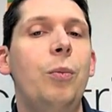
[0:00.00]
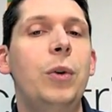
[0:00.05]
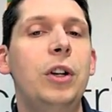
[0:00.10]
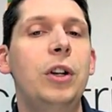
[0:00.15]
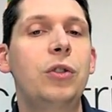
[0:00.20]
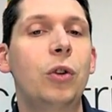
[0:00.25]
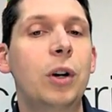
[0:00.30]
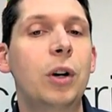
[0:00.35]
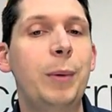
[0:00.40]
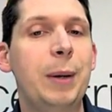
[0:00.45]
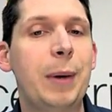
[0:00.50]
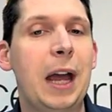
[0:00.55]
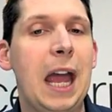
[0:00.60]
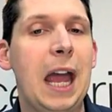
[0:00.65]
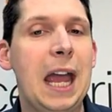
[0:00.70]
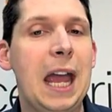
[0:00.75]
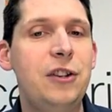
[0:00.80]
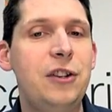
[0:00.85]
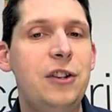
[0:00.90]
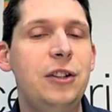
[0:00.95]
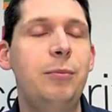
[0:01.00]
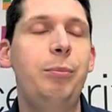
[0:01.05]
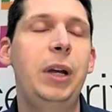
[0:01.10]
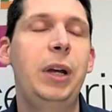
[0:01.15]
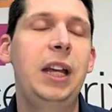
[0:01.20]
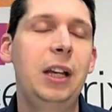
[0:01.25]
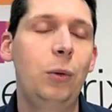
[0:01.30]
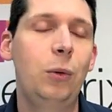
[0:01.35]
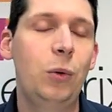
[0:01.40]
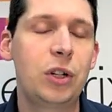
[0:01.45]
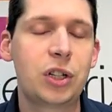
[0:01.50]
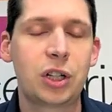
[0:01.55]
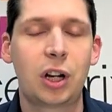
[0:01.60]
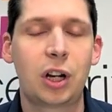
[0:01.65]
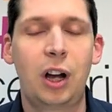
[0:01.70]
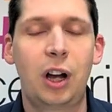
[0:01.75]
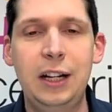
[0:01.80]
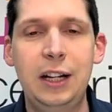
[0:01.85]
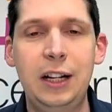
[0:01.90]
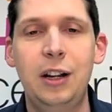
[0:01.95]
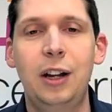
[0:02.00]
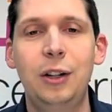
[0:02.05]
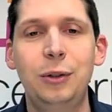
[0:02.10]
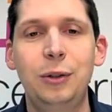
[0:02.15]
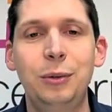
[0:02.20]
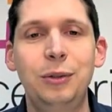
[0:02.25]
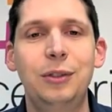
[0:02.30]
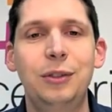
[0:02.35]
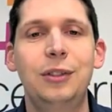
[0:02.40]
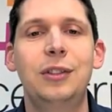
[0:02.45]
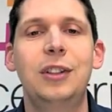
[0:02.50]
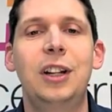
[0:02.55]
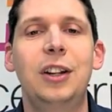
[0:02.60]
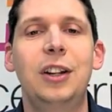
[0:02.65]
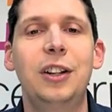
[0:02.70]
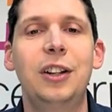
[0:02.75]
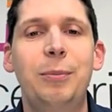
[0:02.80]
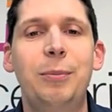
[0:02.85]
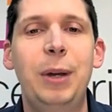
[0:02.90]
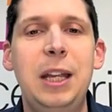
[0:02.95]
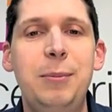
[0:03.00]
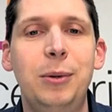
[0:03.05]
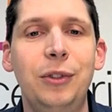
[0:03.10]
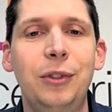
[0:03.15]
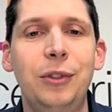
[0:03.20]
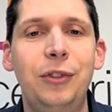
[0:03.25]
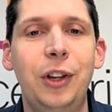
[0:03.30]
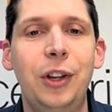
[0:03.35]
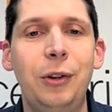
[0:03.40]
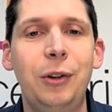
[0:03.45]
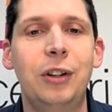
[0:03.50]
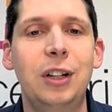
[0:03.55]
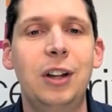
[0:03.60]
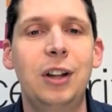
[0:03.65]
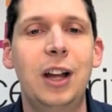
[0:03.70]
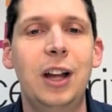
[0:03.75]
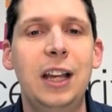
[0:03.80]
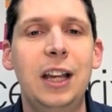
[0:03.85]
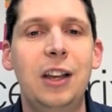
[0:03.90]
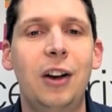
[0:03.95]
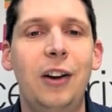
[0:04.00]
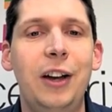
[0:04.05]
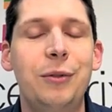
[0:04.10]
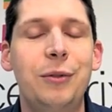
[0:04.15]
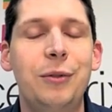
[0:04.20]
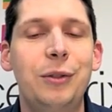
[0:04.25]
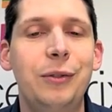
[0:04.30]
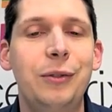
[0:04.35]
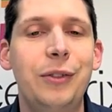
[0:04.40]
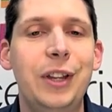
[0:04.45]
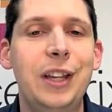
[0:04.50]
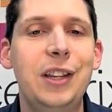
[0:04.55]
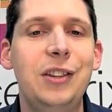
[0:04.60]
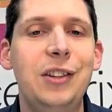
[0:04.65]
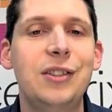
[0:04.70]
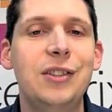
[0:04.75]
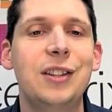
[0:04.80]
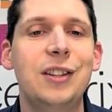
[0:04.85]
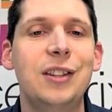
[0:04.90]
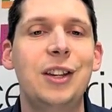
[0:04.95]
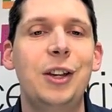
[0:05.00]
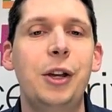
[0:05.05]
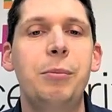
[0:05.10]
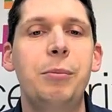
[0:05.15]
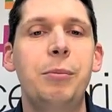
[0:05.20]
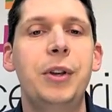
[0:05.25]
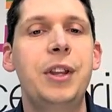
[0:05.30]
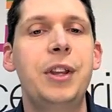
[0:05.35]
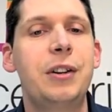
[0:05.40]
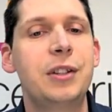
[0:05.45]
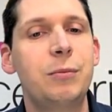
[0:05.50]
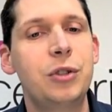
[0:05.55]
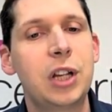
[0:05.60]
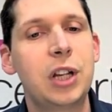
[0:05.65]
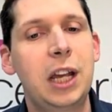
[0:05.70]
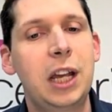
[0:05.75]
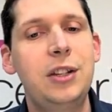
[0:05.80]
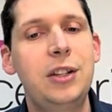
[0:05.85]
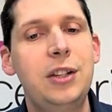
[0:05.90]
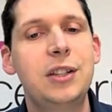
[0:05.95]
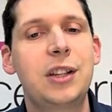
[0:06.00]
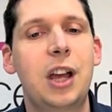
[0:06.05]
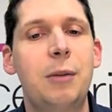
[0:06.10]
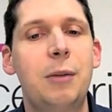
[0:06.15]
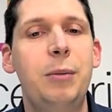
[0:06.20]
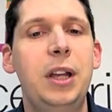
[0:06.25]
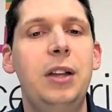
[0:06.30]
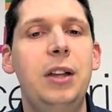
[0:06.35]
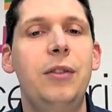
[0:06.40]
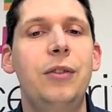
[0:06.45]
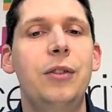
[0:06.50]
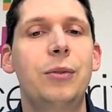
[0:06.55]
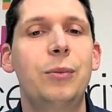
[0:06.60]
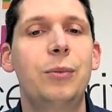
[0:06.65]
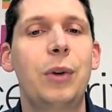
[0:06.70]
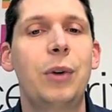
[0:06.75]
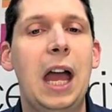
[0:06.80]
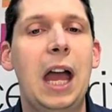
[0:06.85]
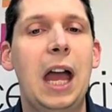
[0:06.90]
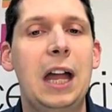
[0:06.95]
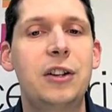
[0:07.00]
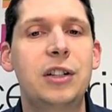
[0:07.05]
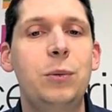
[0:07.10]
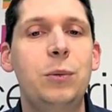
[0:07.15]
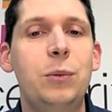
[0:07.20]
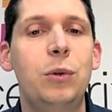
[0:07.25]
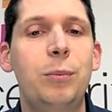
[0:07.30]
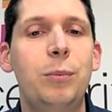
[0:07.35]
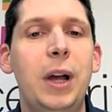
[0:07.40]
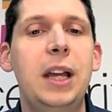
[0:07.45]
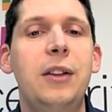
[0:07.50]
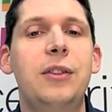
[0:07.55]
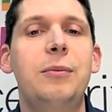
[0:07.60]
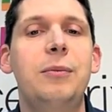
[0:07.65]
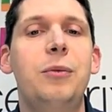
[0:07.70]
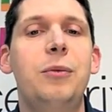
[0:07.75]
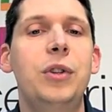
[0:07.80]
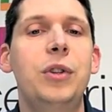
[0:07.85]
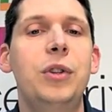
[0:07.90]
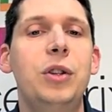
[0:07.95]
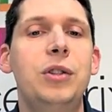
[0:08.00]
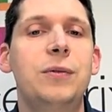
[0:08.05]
We're going to talk a bit about Edge and Bing, which I know a lot of people do not like either of these, but there are some changes coming that actually will make them more